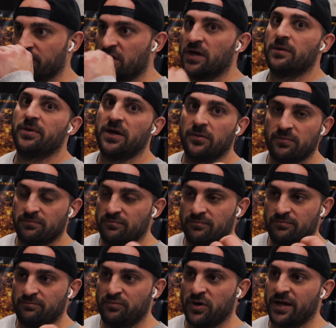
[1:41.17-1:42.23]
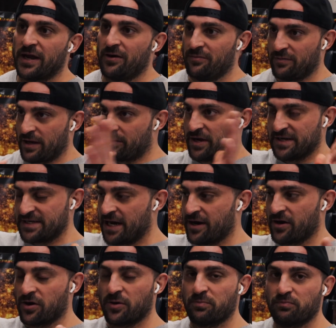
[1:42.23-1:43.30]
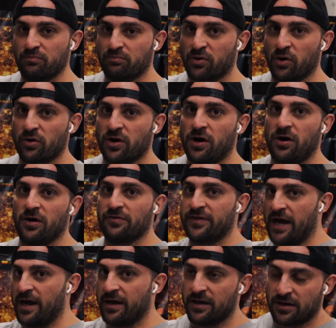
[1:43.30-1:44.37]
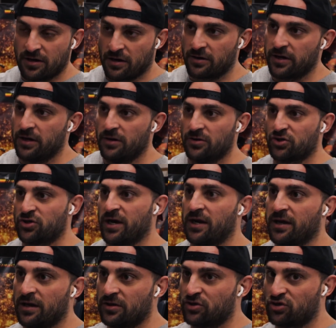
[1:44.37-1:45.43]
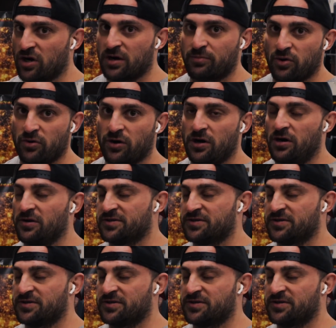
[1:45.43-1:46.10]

Gonna be putting out like my entire protocol, diet, cardio, training, drug protocol,